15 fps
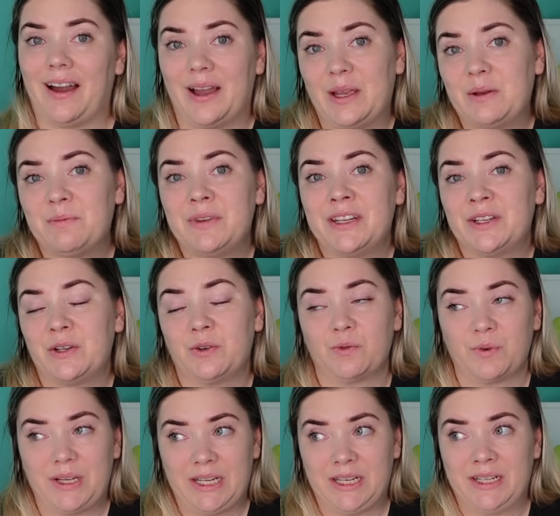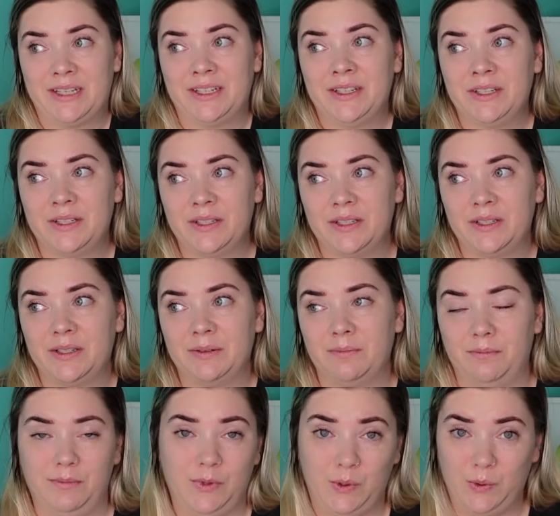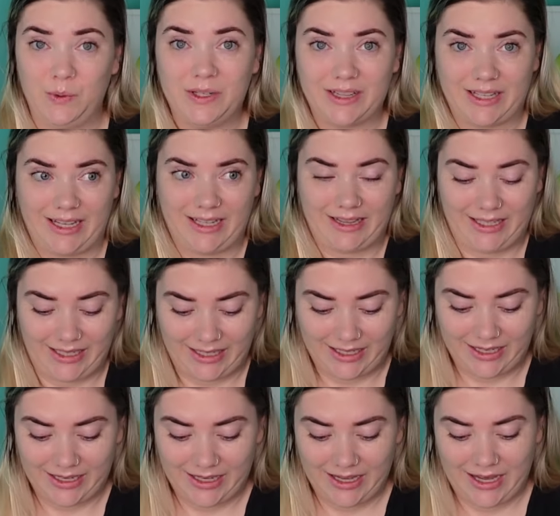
I am in a green mood lately.